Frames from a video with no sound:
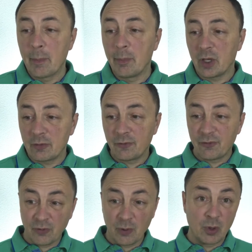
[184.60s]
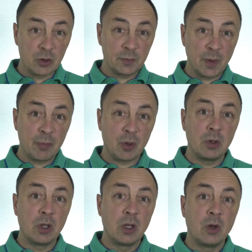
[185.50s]
But for most
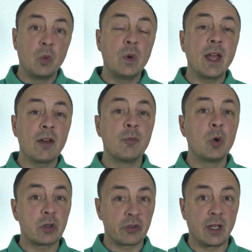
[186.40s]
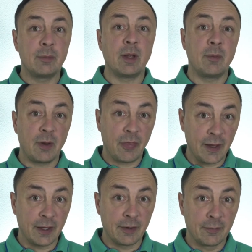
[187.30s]
people, we have more time than we
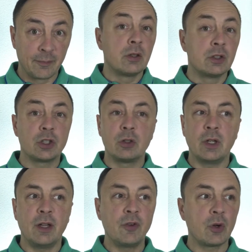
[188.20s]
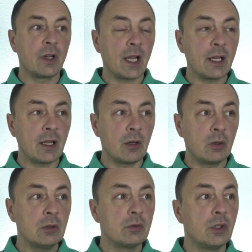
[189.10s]
think. So if you're a night
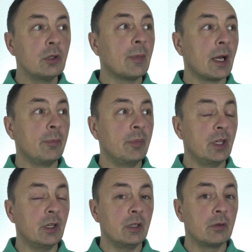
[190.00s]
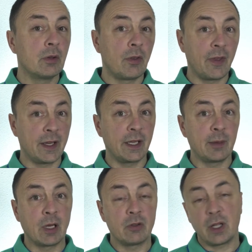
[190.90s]
owl, you might be thinking
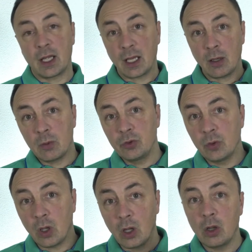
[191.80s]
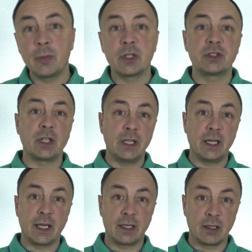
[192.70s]
about, I will do all my
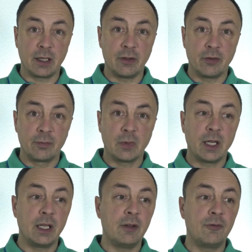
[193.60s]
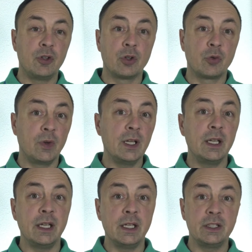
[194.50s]
studying at night. And if you're
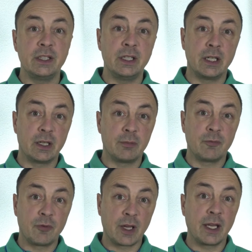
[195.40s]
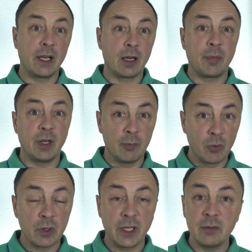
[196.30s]
really easy uh, for getting up in the
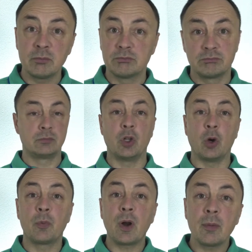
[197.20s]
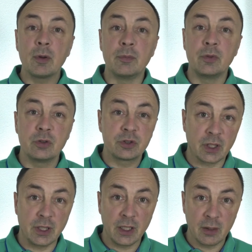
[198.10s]
morning, no problem, you
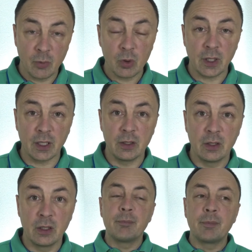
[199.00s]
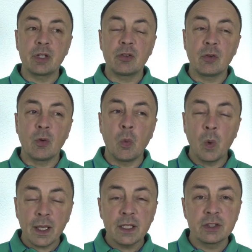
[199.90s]
study in the morning. But
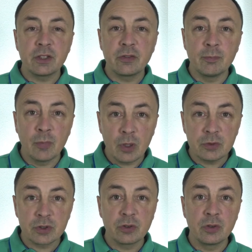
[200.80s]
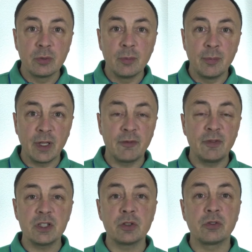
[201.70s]
when is the most
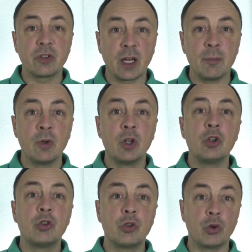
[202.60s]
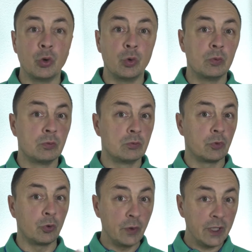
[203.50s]
beneficial time to
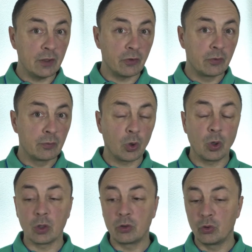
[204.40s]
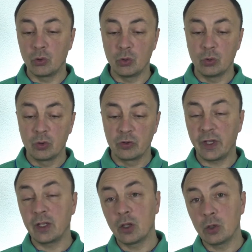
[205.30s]
read or to
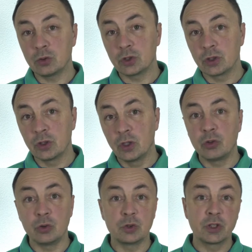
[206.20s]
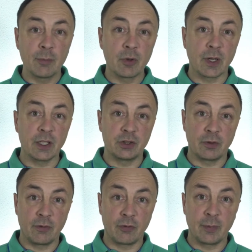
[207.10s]
take notes, to summarize
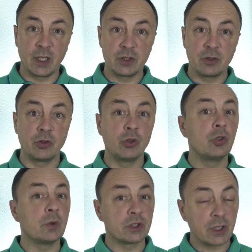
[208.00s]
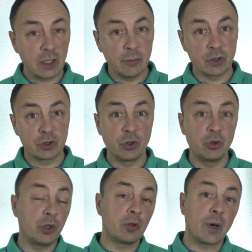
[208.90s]
your information, to do assignments, to
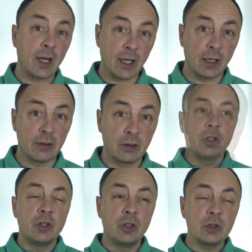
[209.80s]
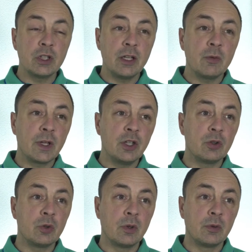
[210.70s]
do your writing? Usually, when
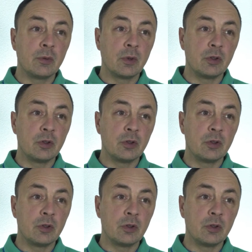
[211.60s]
you